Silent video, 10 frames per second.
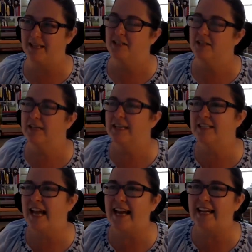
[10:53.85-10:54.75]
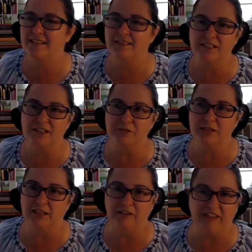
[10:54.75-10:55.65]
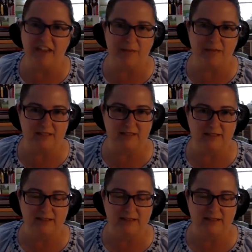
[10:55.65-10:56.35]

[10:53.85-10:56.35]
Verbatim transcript: So it takes this really famous.